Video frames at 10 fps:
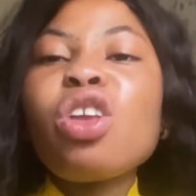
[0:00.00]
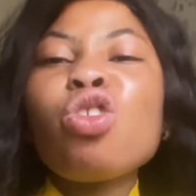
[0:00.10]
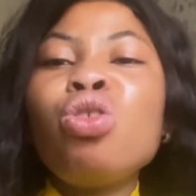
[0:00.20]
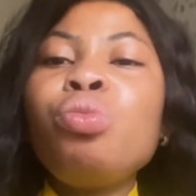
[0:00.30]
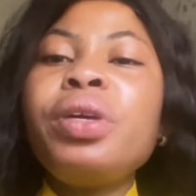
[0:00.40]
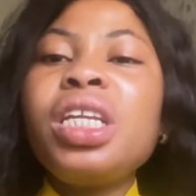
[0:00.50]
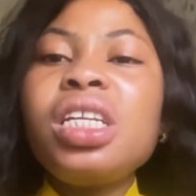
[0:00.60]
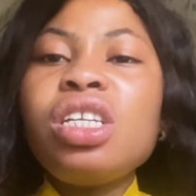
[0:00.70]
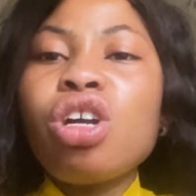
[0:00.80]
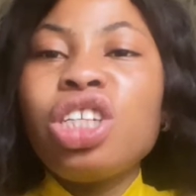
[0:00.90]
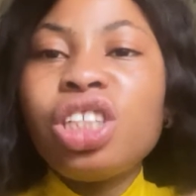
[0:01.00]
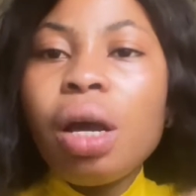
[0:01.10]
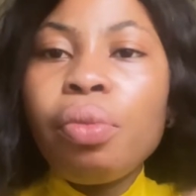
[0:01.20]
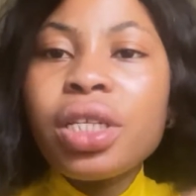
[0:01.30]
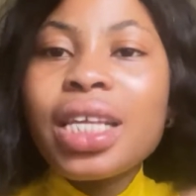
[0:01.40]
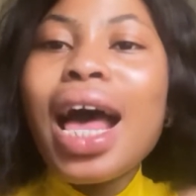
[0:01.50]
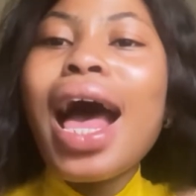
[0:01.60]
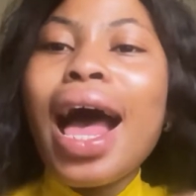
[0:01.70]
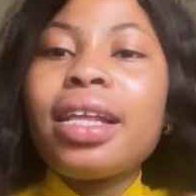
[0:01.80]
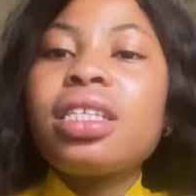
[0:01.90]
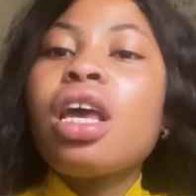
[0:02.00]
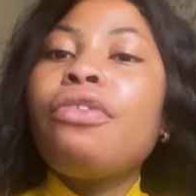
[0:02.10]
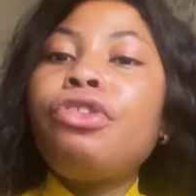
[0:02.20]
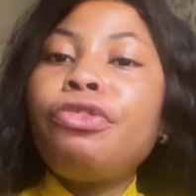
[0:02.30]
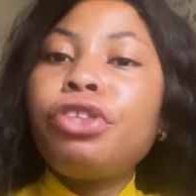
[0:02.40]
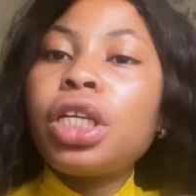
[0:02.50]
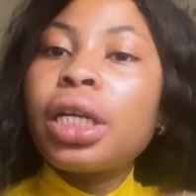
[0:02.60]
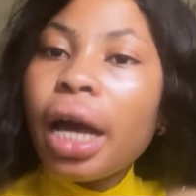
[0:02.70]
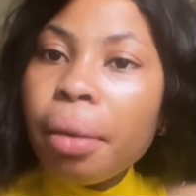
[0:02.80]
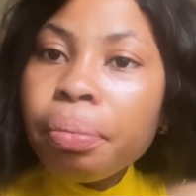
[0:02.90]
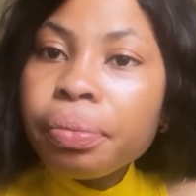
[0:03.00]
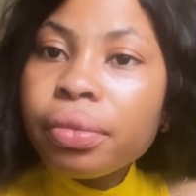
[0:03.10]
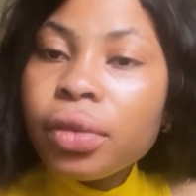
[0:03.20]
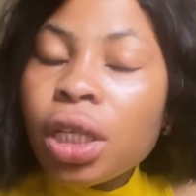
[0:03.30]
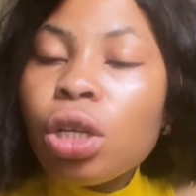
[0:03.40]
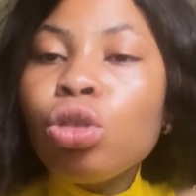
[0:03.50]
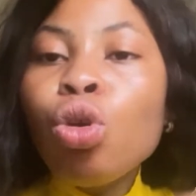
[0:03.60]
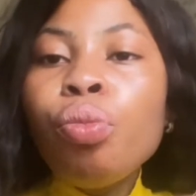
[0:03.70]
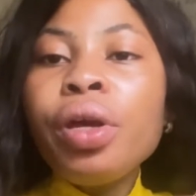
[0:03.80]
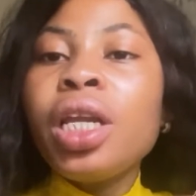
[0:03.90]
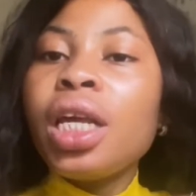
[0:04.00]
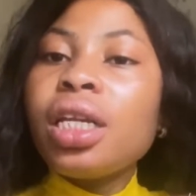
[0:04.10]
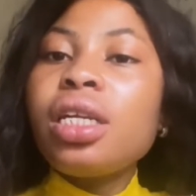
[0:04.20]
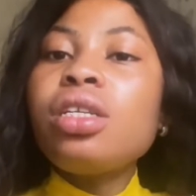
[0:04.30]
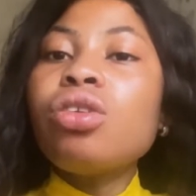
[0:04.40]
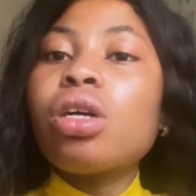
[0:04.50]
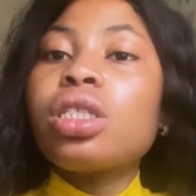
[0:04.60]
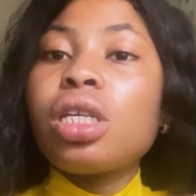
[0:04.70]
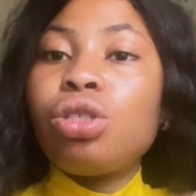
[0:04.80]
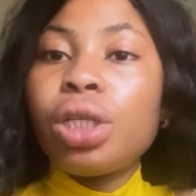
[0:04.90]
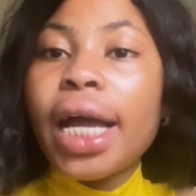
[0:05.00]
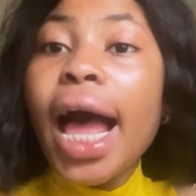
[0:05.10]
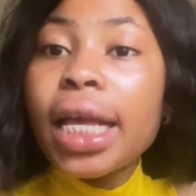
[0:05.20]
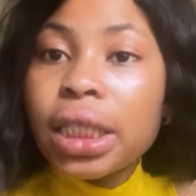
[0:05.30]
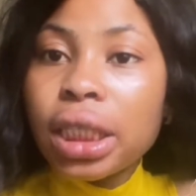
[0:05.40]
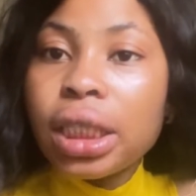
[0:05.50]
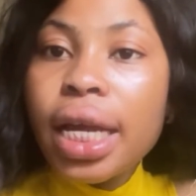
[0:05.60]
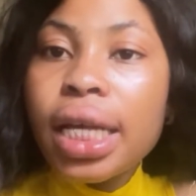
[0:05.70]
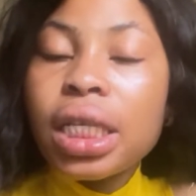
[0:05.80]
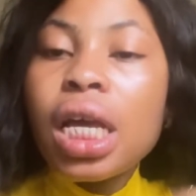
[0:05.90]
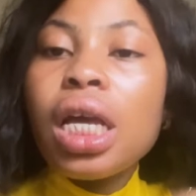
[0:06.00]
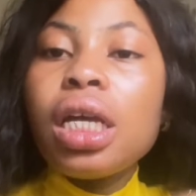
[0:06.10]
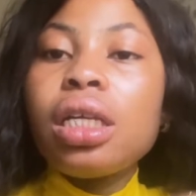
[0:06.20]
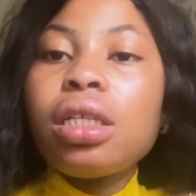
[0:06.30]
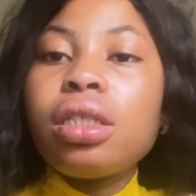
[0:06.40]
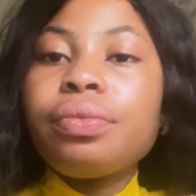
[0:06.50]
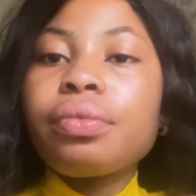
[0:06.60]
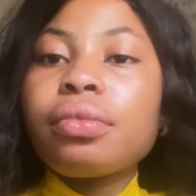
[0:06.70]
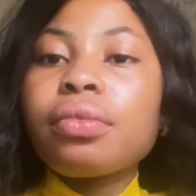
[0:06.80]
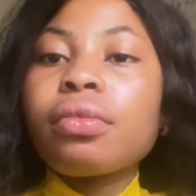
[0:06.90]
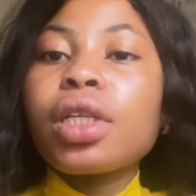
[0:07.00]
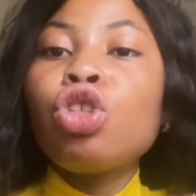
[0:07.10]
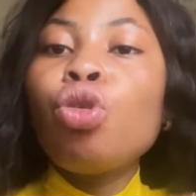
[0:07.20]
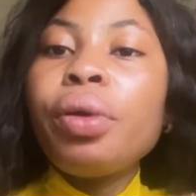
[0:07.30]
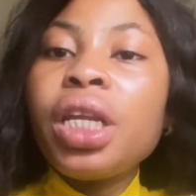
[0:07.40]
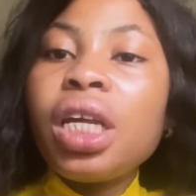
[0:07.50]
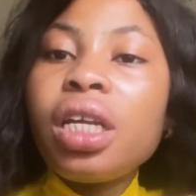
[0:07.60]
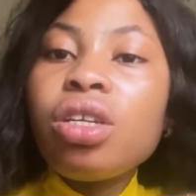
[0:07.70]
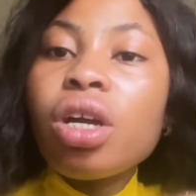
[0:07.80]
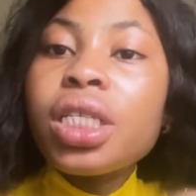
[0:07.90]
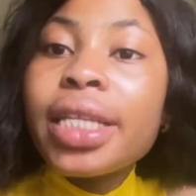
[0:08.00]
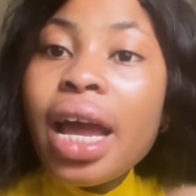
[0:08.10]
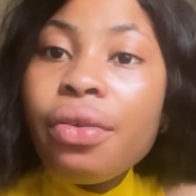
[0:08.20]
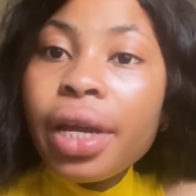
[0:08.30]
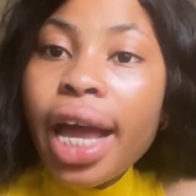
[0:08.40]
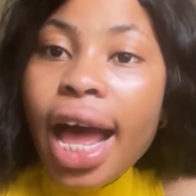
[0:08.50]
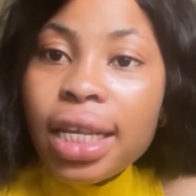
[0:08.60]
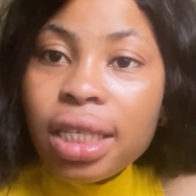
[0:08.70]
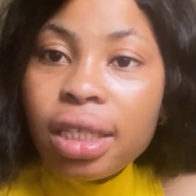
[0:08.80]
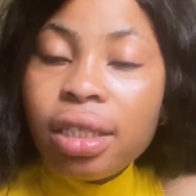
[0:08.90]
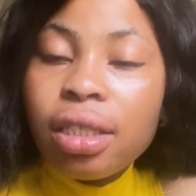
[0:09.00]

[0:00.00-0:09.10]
You'll be needing your shea butter at 50 grams. You'll be needing your citric acid. Yes, you'll be needing your stearic acid,